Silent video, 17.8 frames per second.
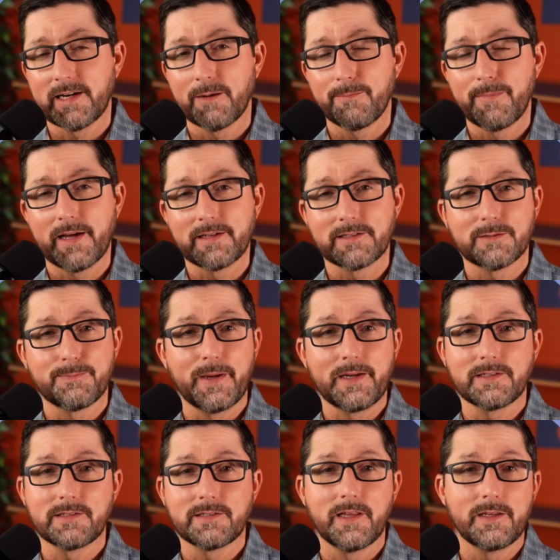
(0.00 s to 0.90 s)
up that
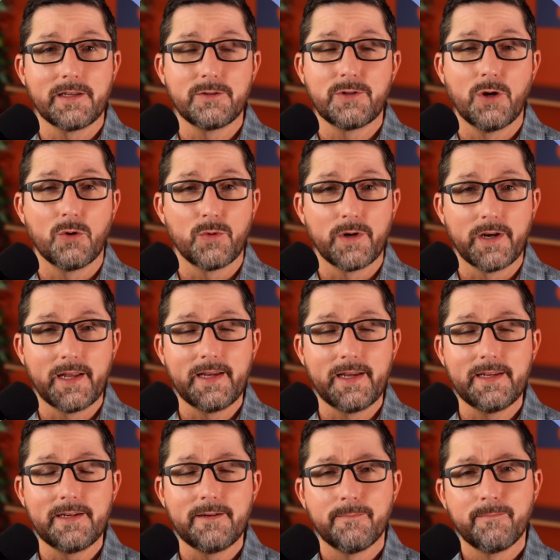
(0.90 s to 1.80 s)
space that you don't
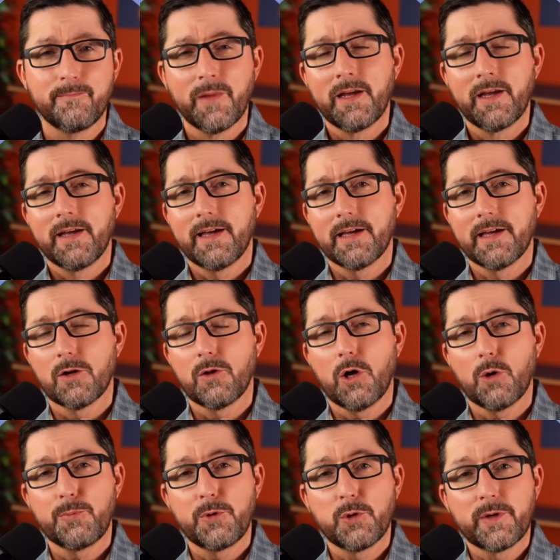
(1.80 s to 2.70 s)
need. It'll
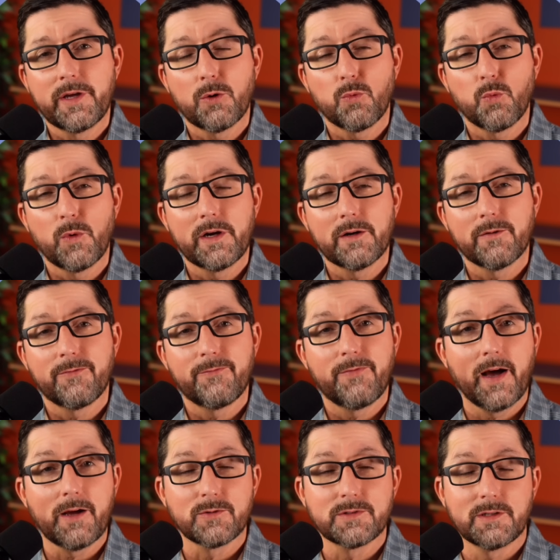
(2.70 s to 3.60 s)
help you get rid of
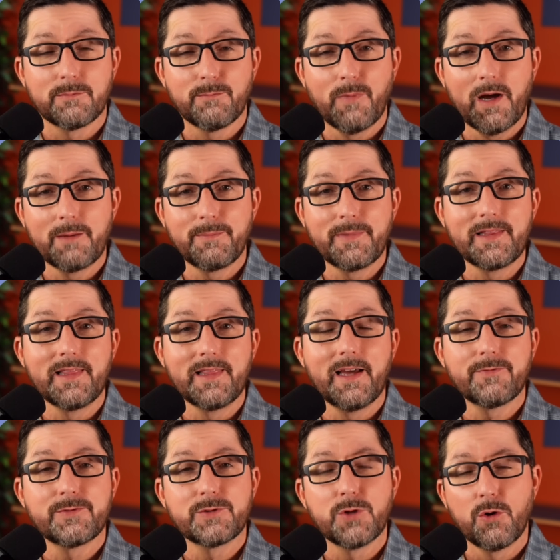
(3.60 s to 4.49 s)
files that might be
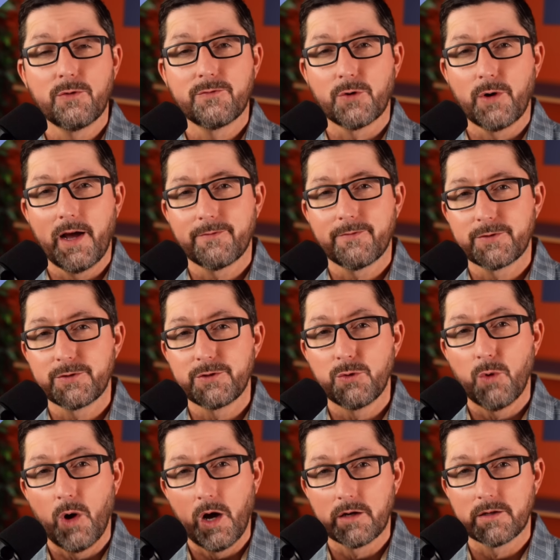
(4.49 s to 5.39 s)
left over after
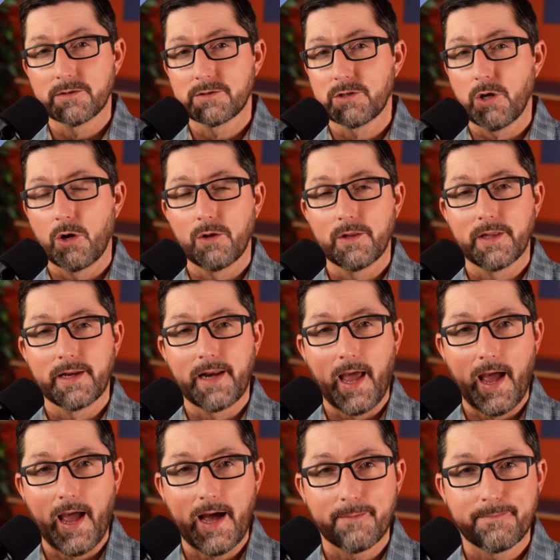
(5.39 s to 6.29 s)
you uninstall an
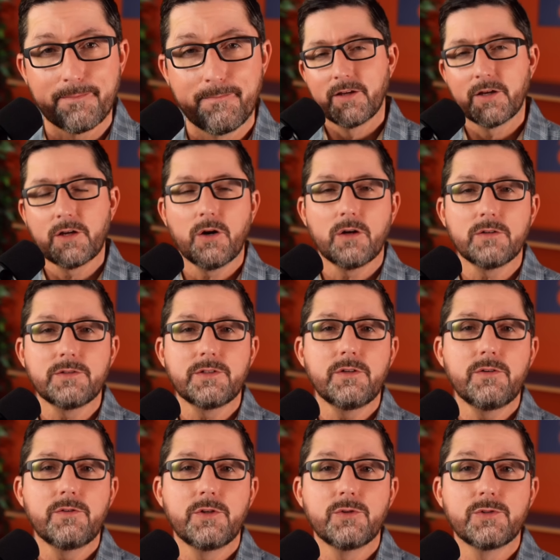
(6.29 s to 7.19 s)
app. You can also
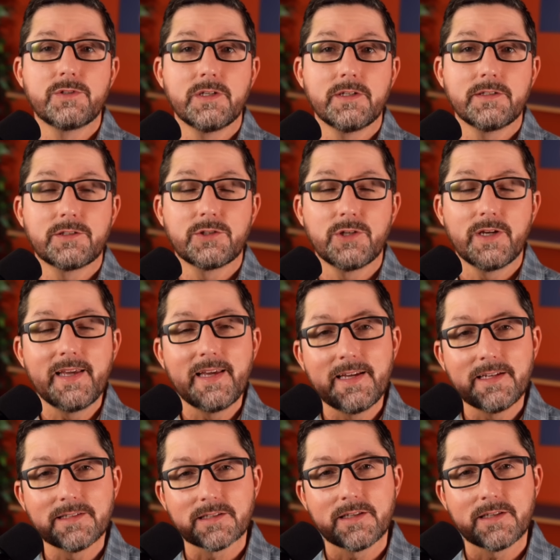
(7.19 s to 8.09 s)
use it to
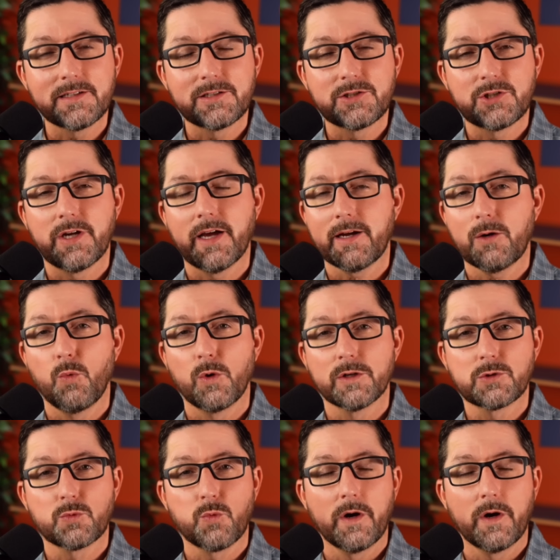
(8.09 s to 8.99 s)
easily check
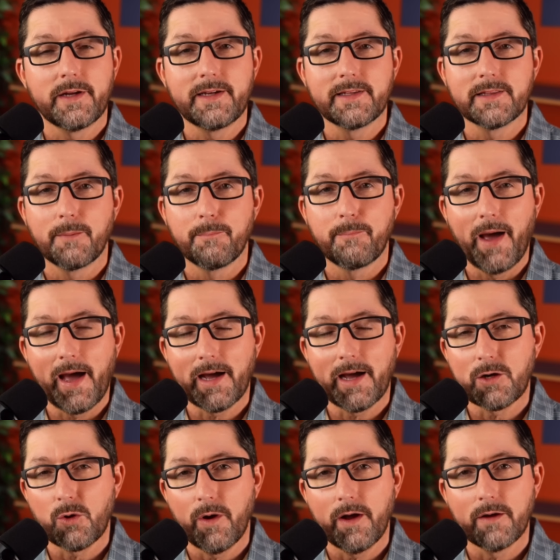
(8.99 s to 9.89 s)
what's running in the
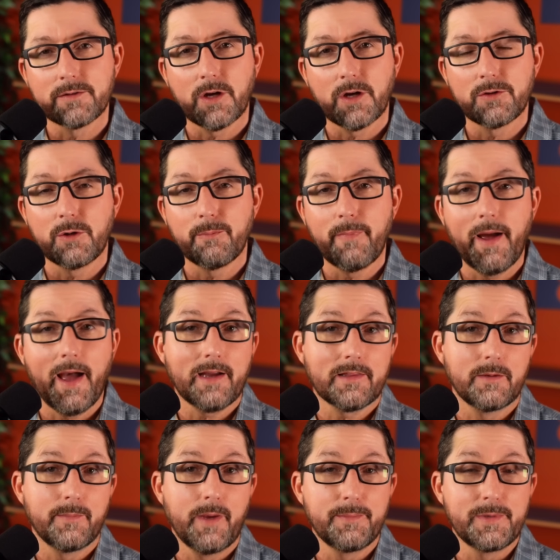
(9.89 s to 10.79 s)
background on your Mac
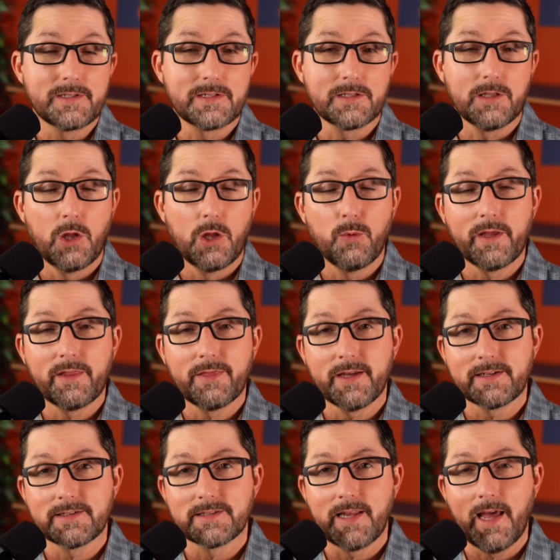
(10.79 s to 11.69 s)
that may be slowing
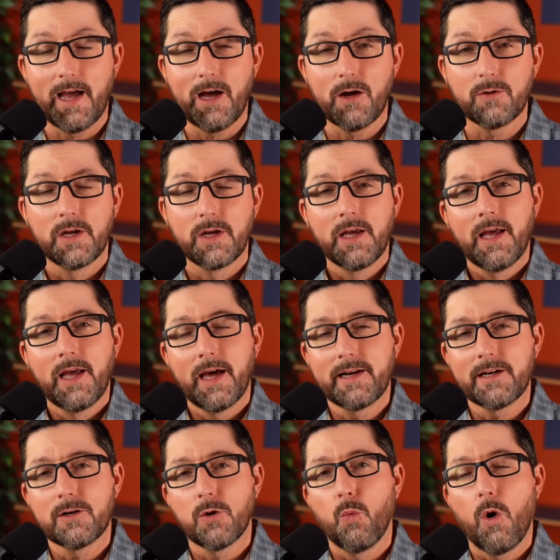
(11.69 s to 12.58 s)
things down, and it'll